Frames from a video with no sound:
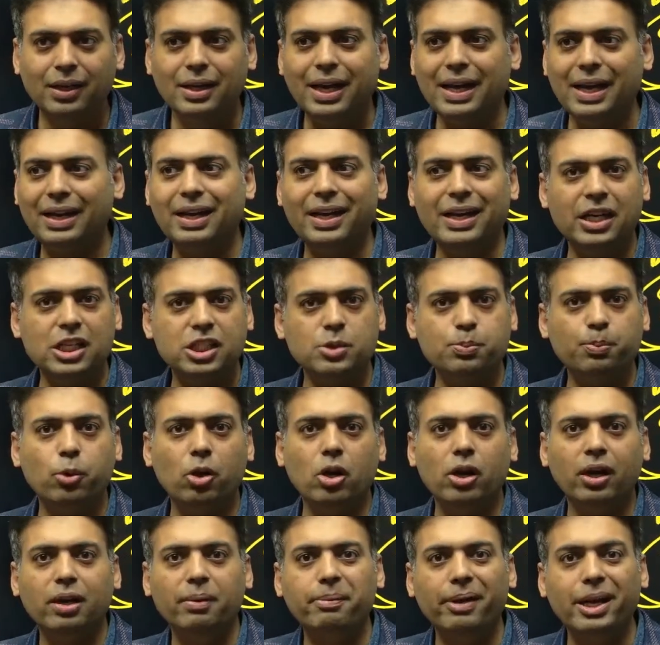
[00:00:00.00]
Canada has
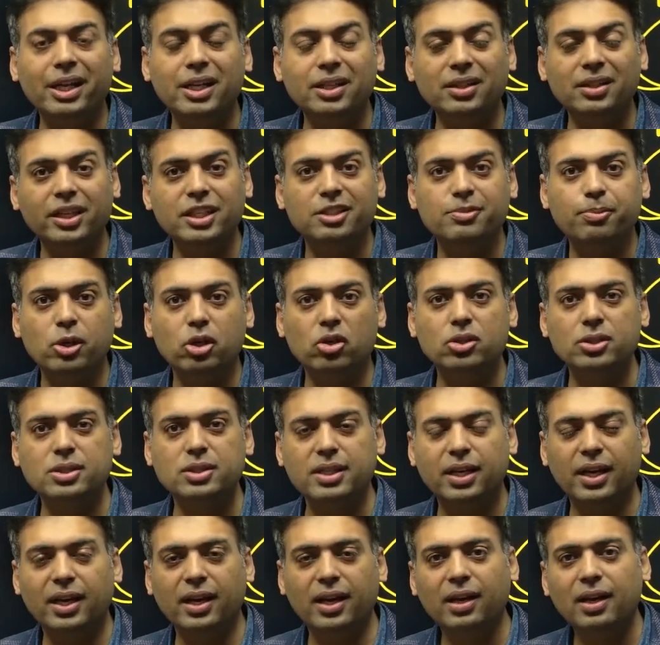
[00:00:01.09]
spoiled many things because
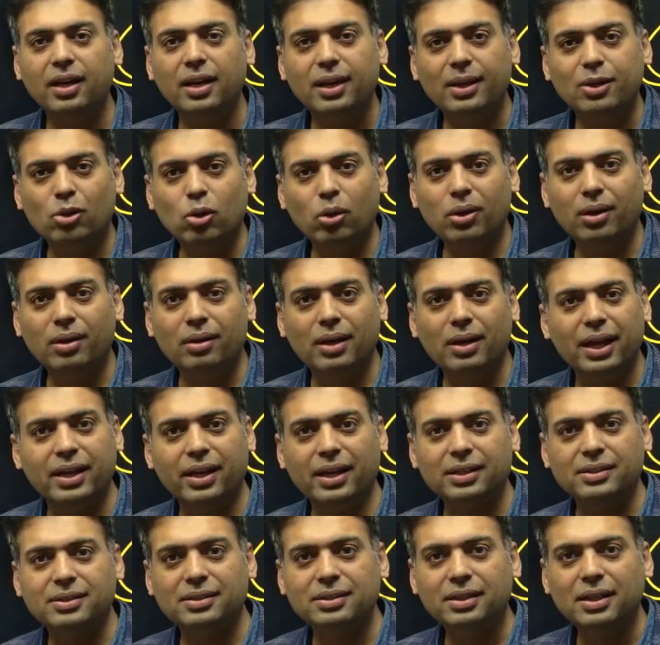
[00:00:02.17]
they called, I
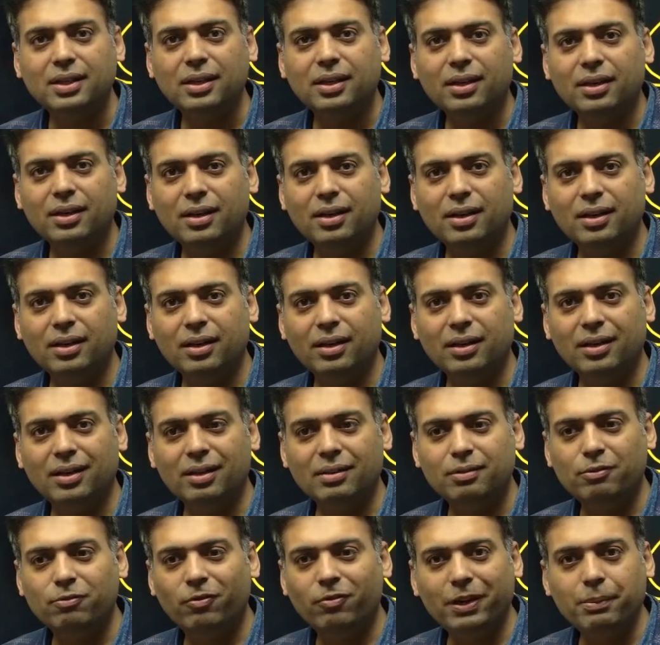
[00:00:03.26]
guess,
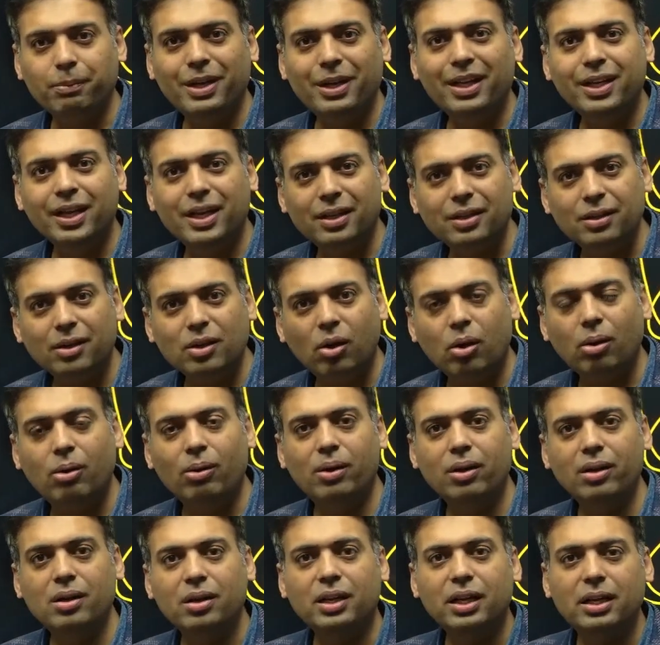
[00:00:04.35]
1 million
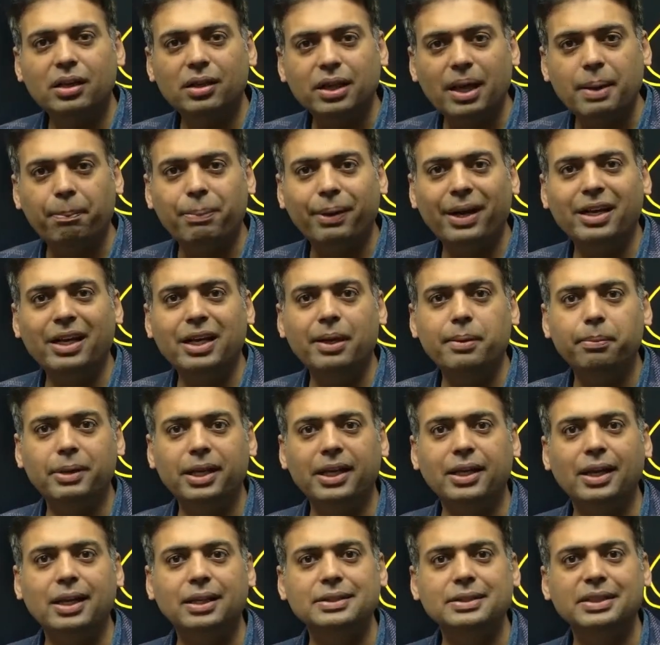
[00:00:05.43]
odd temporary
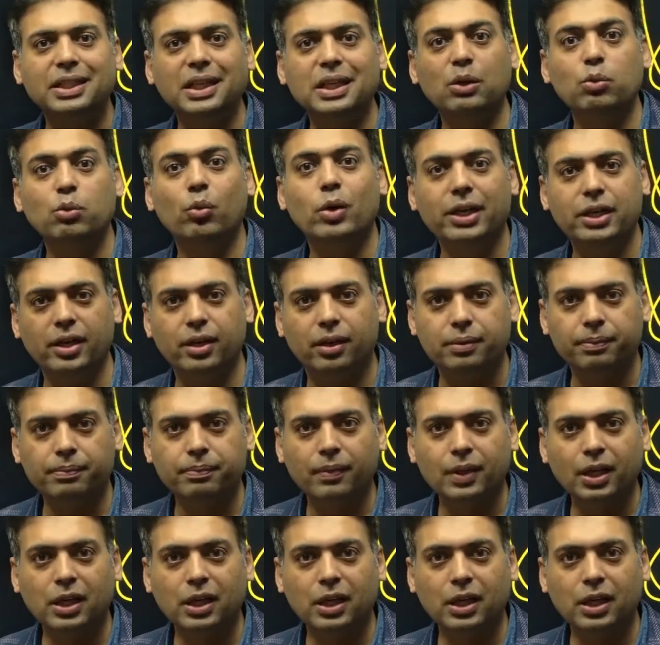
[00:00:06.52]
immigrants in 1 year,